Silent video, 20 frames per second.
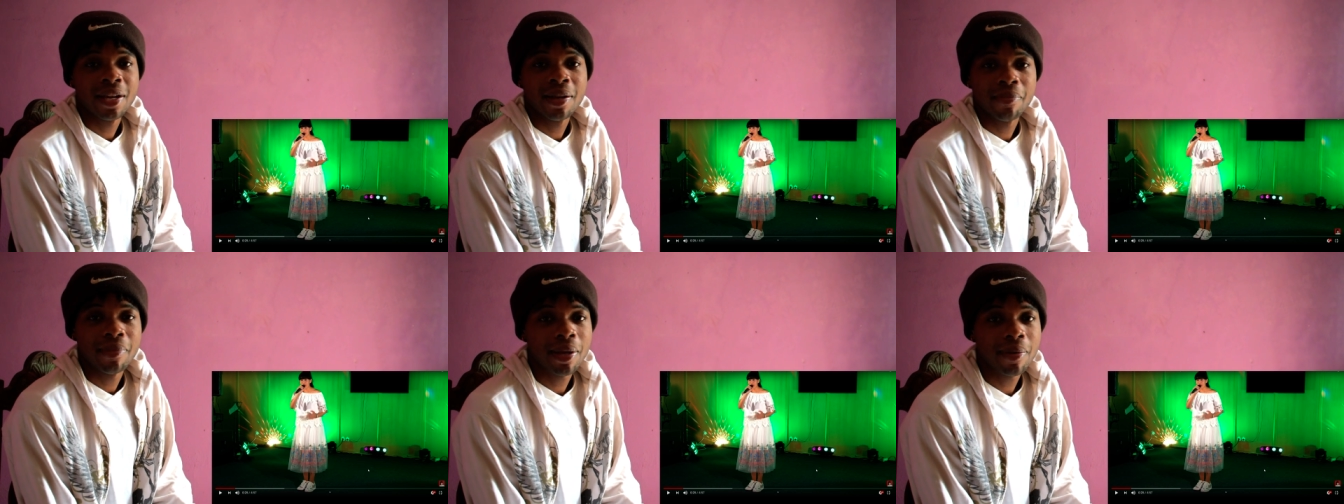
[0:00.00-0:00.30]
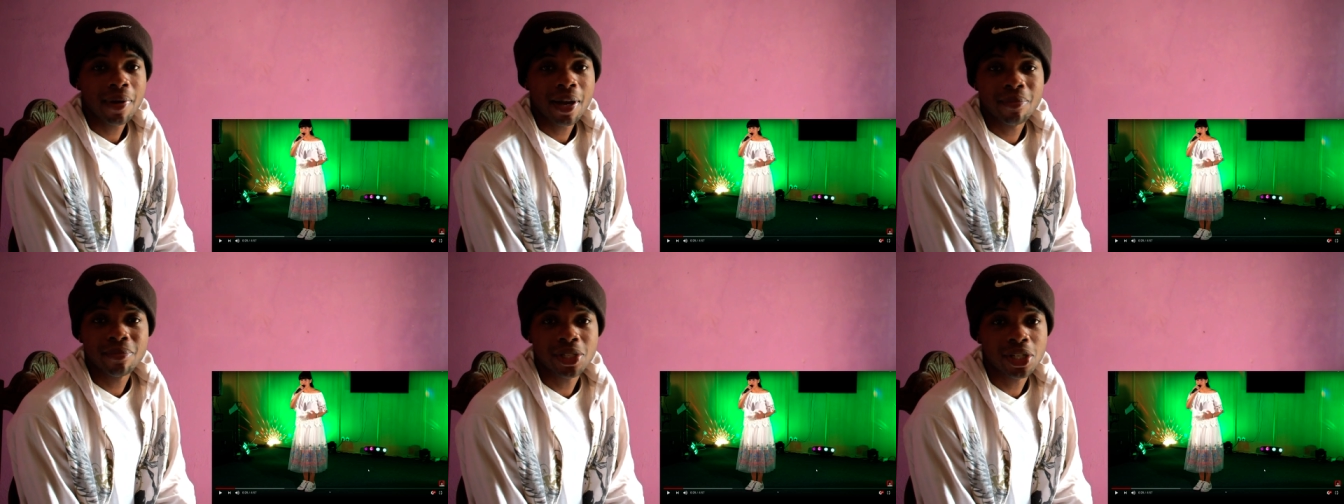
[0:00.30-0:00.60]

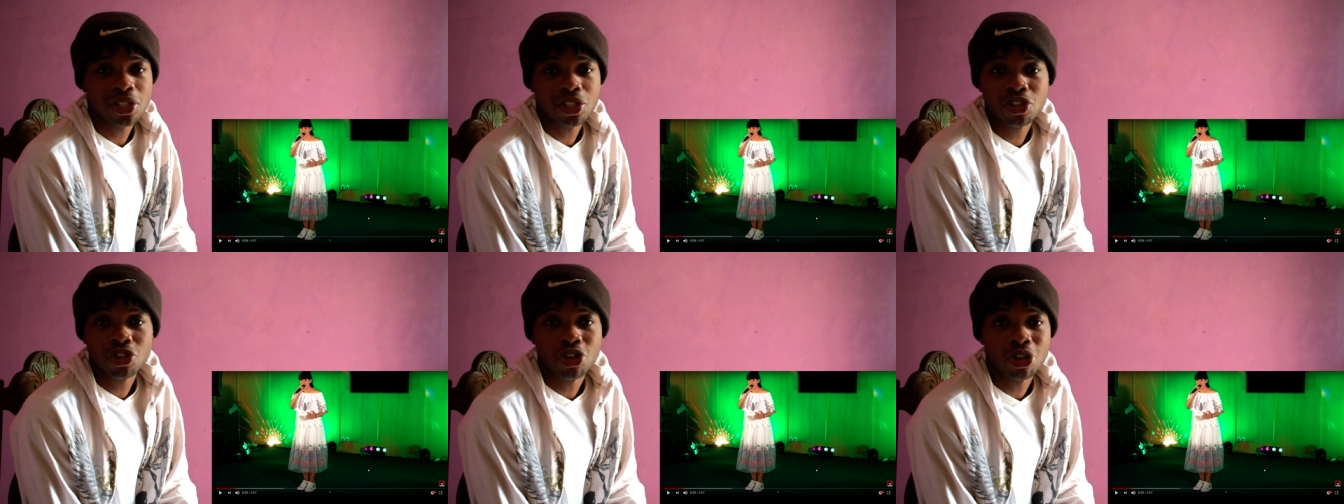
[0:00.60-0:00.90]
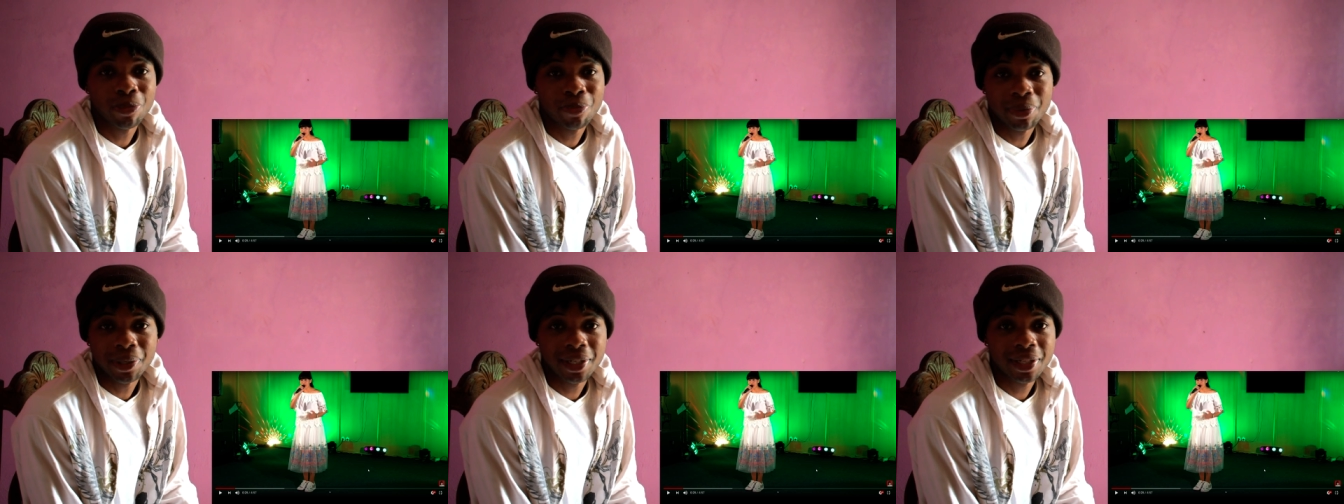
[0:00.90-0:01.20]
Maybe I'm just
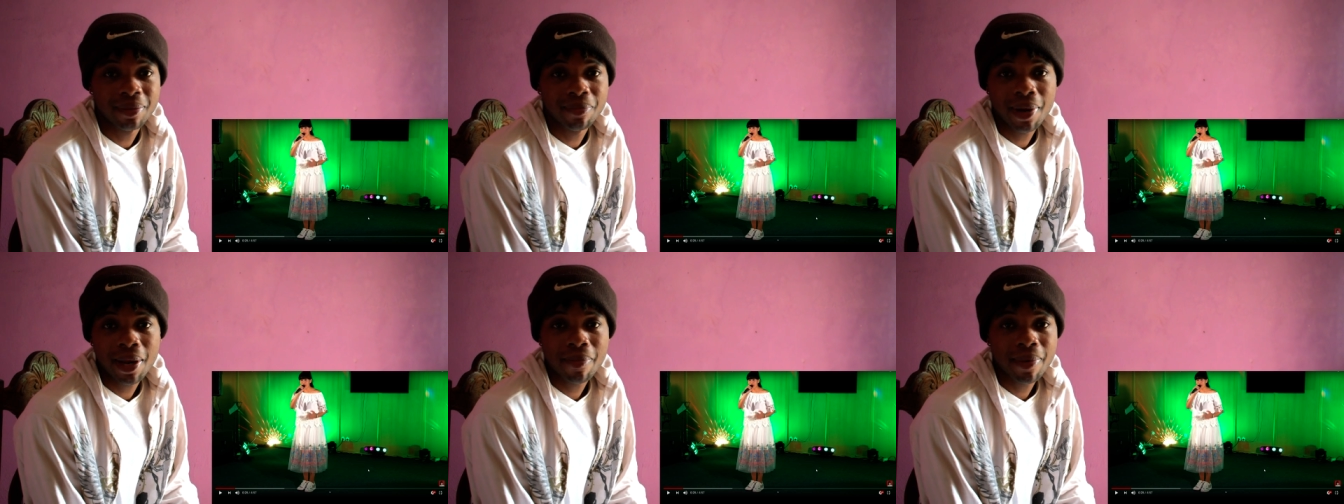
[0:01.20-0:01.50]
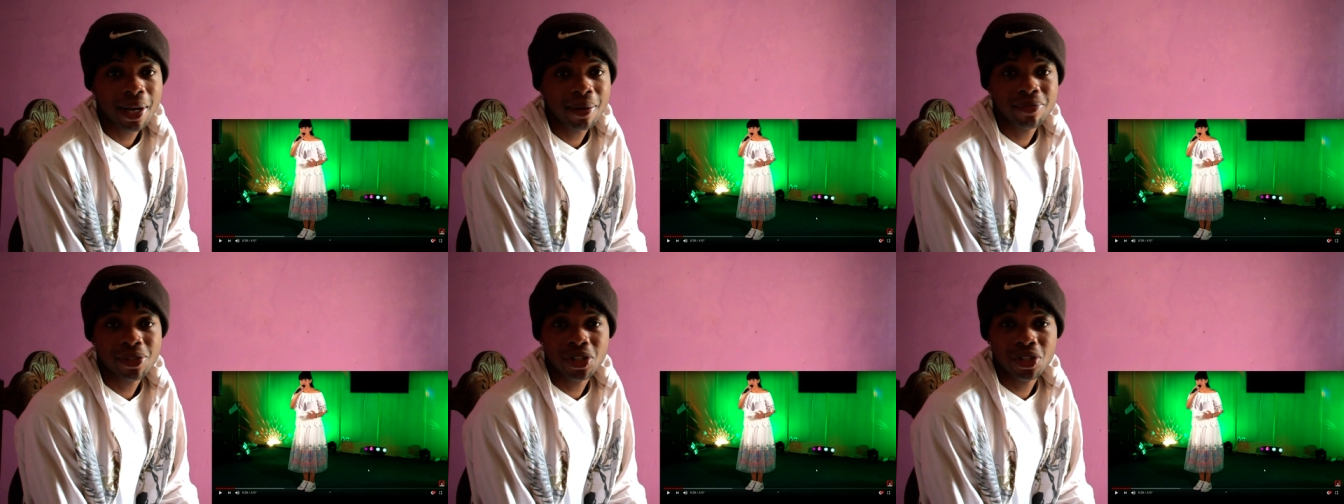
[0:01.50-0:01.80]
tripping.
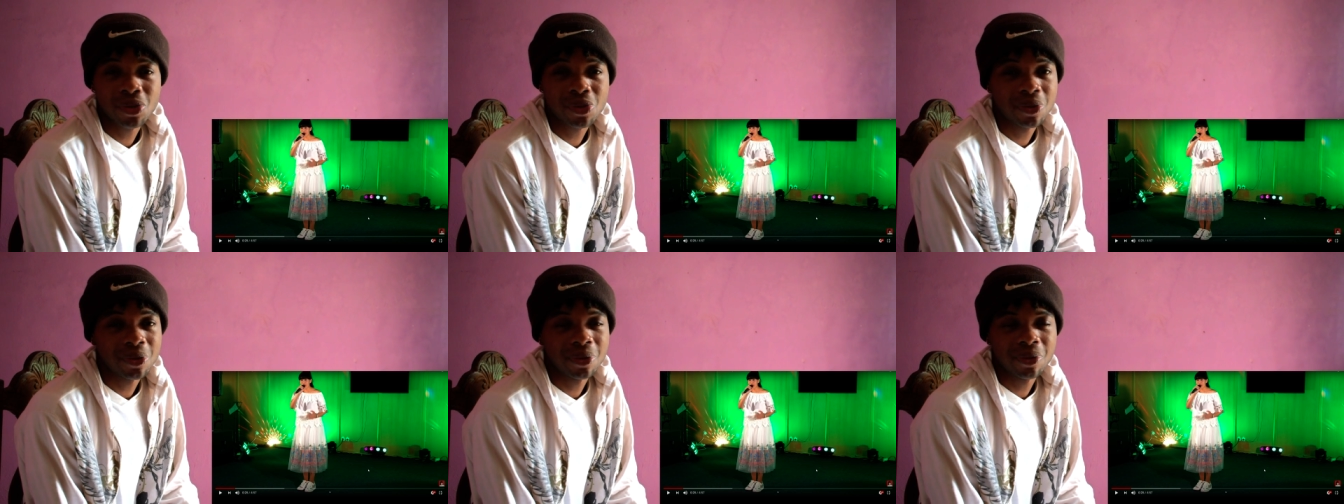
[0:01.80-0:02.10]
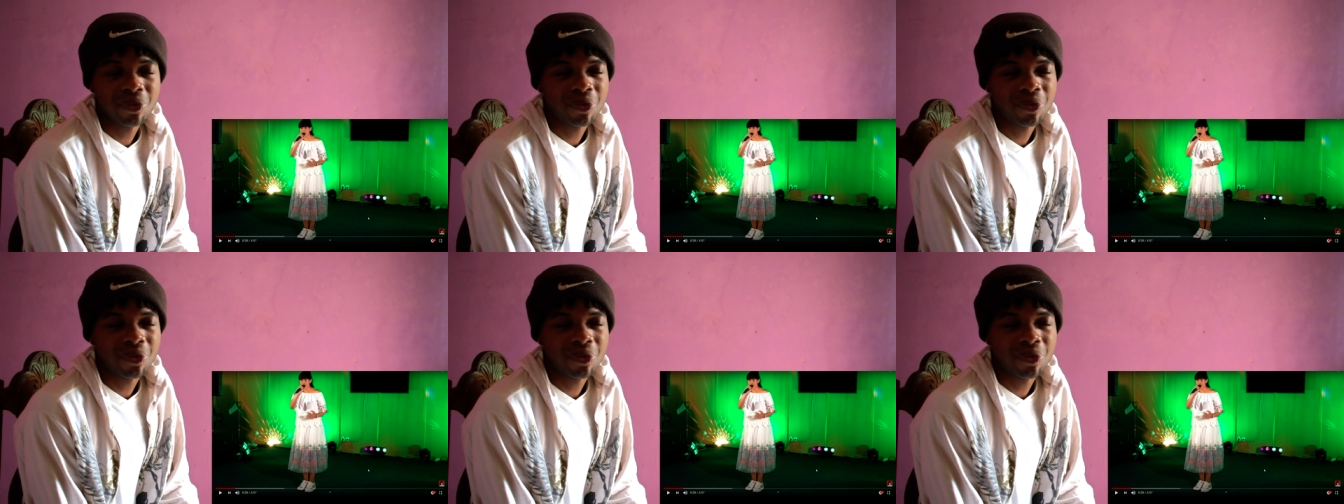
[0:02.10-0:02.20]
Maybe I'm just,